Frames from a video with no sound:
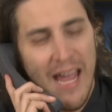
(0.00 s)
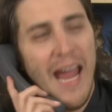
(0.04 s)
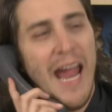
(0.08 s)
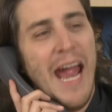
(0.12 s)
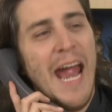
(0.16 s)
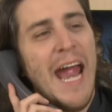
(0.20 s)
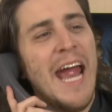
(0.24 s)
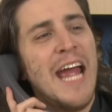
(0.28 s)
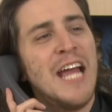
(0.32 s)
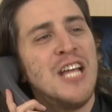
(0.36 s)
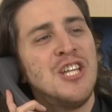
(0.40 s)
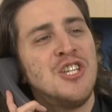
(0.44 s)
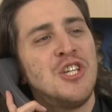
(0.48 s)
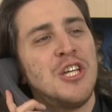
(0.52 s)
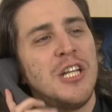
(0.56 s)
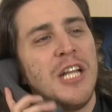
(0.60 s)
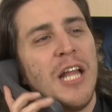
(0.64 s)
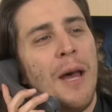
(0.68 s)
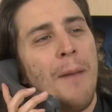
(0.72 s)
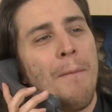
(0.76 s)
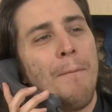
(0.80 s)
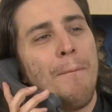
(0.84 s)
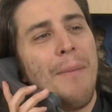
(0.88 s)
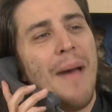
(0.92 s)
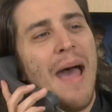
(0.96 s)

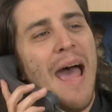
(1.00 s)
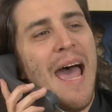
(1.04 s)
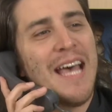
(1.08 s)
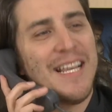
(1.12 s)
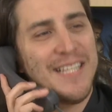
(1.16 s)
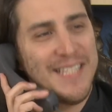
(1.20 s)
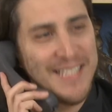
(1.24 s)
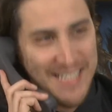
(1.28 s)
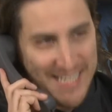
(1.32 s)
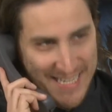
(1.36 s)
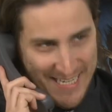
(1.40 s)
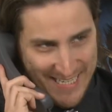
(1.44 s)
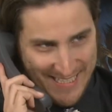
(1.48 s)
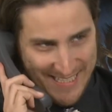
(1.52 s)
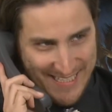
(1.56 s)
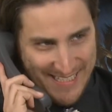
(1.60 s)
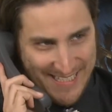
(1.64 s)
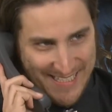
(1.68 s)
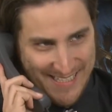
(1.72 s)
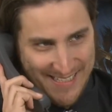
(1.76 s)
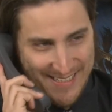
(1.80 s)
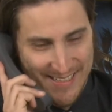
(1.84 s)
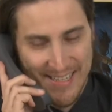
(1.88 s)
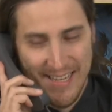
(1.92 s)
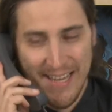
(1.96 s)
Angela
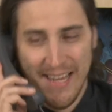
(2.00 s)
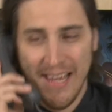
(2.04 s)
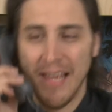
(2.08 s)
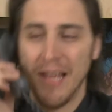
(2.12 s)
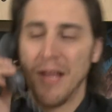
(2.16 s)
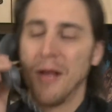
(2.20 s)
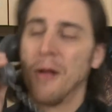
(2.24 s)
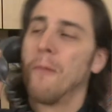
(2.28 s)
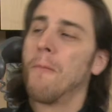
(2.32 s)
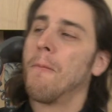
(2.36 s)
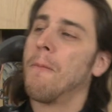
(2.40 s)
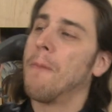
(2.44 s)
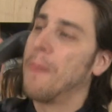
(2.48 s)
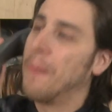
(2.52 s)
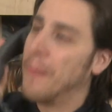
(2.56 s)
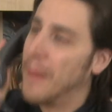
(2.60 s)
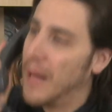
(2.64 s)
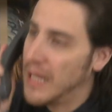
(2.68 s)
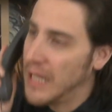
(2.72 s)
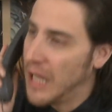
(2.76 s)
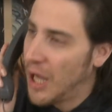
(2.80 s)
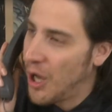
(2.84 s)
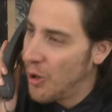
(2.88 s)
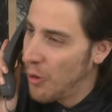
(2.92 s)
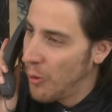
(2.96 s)
Bassett.
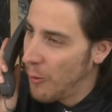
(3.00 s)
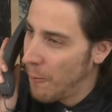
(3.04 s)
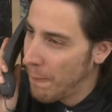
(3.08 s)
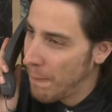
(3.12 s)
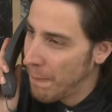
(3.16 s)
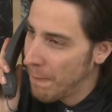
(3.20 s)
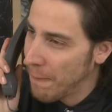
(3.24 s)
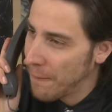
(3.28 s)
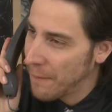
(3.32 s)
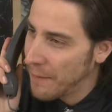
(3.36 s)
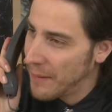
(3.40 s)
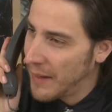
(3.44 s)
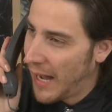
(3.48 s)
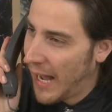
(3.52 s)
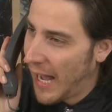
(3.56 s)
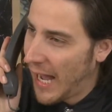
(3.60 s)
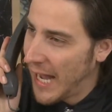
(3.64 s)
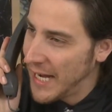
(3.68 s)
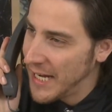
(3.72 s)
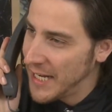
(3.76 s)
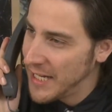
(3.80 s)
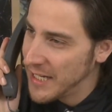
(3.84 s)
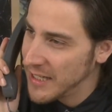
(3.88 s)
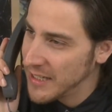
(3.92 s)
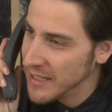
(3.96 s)
Hello?
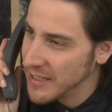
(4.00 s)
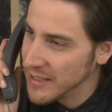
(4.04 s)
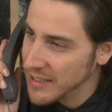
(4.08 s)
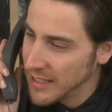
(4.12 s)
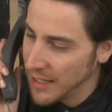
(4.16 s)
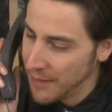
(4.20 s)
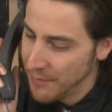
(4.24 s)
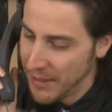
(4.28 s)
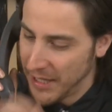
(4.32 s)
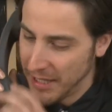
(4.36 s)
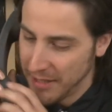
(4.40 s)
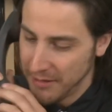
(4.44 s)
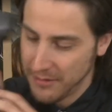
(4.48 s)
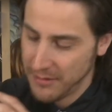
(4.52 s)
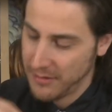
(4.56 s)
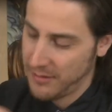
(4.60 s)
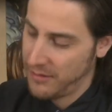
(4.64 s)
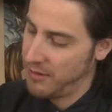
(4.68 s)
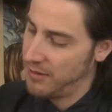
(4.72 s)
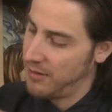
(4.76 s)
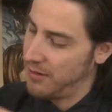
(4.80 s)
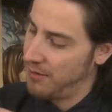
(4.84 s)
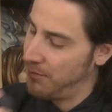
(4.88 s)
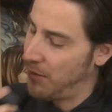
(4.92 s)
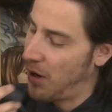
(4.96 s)
Hi, come in.
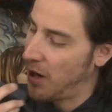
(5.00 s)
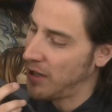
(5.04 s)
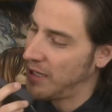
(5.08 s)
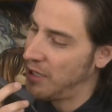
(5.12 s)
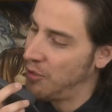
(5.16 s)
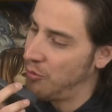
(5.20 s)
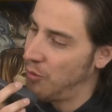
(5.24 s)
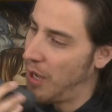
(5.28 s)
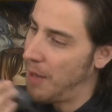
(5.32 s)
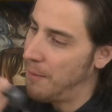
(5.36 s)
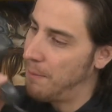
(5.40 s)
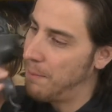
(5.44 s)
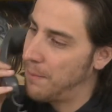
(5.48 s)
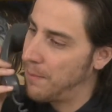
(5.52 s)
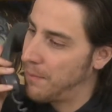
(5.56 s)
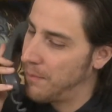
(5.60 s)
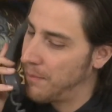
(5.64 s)
Marc Webb.